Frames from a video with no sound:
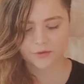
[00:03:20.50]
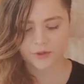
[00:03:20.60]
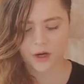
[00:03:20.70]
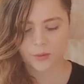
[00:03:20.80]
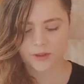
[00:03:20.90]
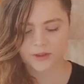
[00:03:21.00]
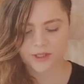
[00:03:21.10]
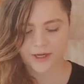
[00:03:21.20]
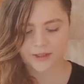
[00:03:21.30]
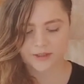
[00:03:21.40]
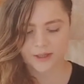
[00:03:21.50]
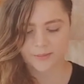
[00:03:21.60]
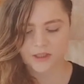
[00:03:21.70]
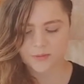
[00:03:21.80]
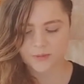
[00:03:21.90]
for our shared
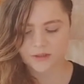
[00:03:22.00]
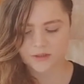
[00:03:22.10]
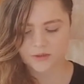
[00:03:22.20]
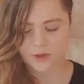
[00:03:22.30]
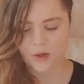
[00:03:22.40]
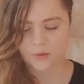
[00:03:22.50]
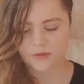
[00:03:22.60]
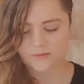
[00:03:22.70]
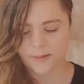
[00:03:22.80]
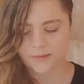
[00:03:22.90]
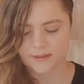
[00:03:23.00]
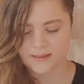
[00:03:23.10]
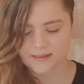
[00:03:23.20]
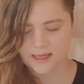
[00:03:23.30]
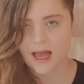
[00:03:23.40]
commitment to our
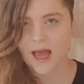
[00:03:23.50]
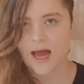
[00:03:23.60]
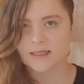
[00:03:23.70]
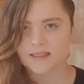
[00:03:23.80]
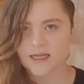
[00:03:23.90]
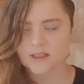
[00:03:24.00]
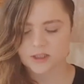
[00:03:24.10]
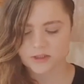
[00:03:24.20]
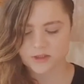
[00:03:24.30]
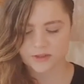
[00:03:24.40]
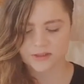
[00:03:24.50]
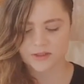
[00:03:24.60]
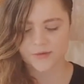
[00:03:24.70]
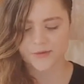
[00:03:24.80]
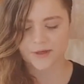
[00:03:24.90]
families, attention to
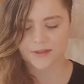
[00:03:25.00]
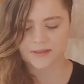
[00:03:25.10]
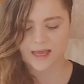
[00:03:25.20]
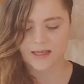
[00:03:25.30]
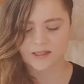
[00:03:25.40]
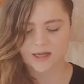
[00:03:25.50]
little things, and